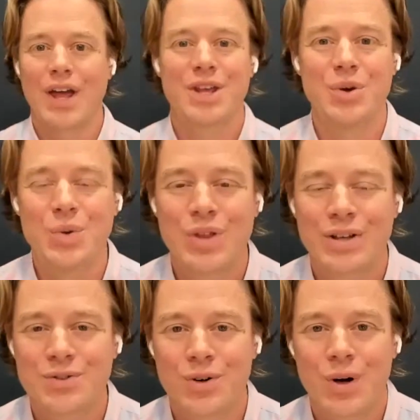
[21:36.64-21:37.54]
thank you.
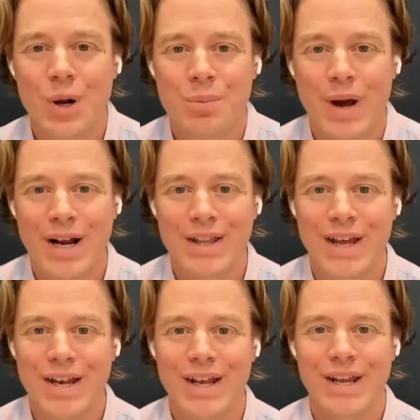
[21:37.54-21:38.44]
Thanks for unpacking
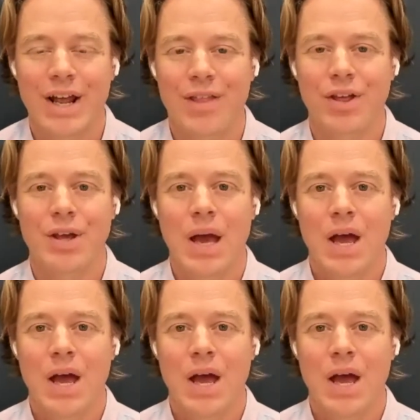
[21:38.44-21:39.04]
that, Nick. And I think